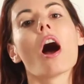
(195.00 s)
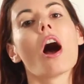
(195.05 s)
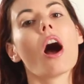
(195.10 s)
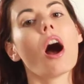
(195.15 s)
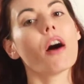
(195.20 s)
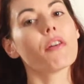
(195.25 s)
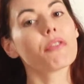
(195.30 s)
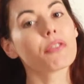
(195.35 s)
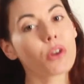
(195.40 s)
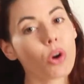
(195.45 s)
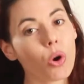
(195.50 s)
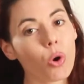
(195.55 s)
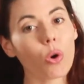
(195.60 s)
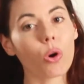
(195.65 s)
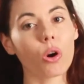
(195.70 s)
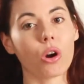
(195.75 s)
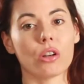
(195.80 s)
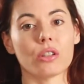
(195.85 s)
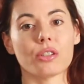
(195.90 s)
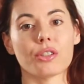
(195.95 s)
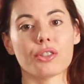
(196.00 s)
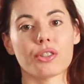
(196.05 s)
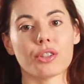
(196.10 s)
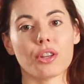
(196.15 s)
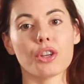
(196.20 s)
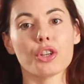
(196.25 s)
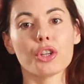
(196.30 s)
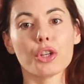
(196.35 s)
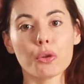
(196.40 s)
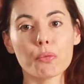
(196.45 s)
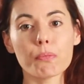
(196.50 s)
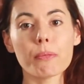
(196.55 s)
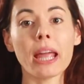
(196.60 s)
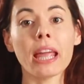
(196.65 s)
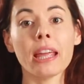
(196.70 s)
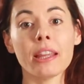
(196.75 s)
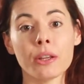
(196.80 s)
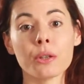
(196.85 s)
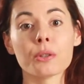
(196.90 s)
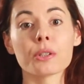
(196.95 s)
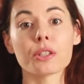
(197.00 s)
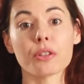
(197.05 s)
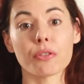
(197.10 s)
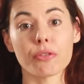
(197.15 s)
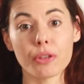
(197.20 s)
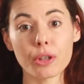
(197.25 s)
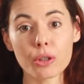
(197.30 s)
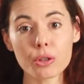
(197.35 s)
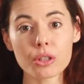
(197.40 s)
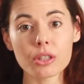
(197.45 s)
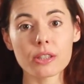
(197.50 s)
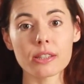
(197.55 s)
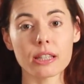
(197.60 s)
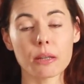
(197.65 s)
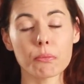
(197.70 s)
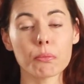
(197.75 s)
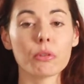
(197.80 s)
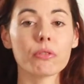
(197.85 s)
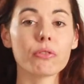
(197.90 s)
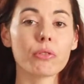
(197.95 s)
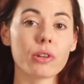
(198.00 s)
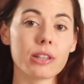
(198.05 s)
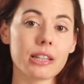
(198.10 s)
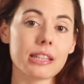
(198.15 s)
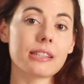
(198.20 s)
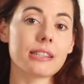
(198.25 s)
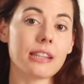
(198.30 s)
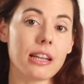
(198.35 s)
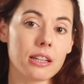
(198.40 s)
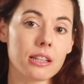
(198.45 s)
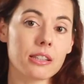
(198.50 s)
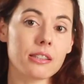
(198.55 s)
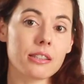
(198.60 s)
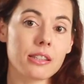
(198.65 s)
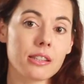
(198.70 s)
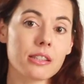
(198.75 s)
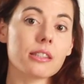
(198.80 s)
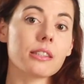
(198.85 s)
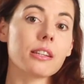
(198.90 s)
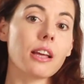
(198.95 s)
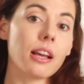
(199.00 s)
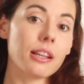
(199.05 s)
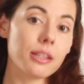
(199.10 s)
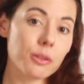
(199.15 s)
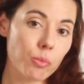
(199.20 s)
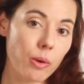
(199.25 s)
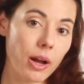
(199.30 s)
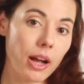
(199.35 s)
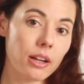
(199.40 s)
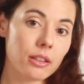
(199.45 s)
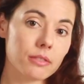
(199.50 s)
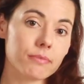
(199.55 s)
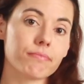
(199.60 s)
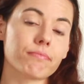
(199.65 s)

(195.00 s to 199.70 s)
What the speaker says: Of course, you may use the future simple for these sentences as well.